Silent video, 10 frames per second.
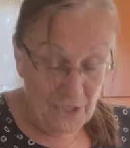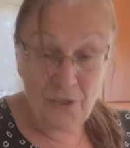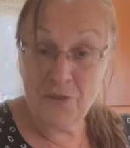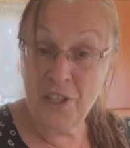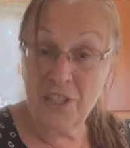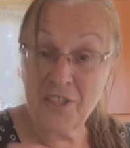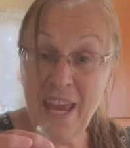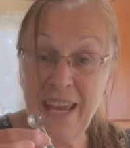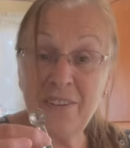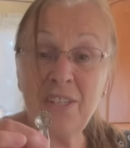using this
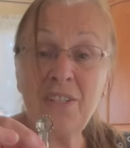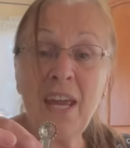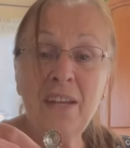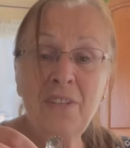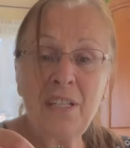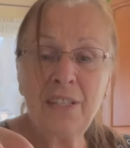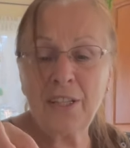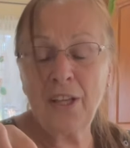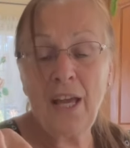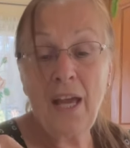handy dandy
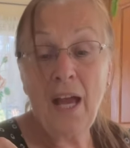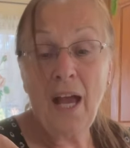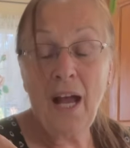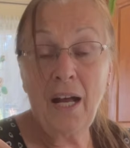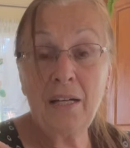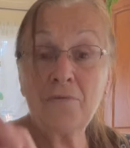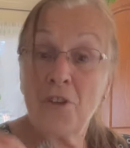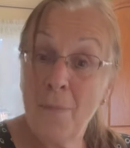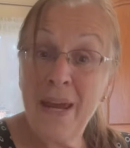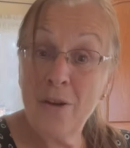little
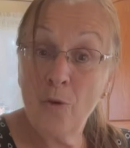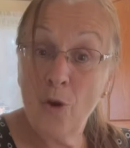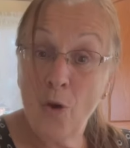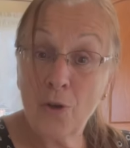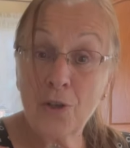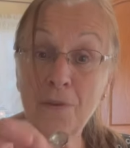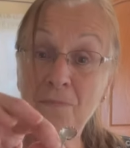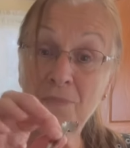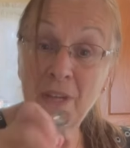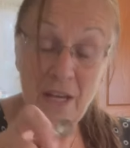tomato corer
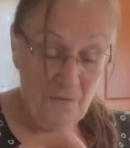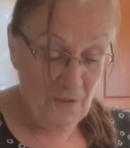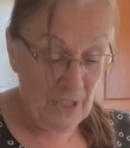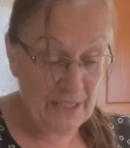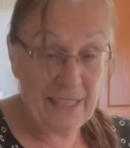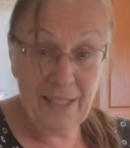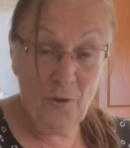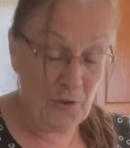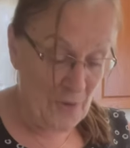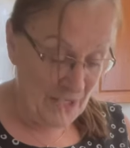for cleaning out
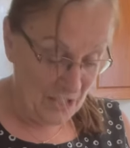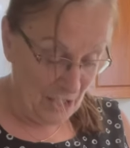the rest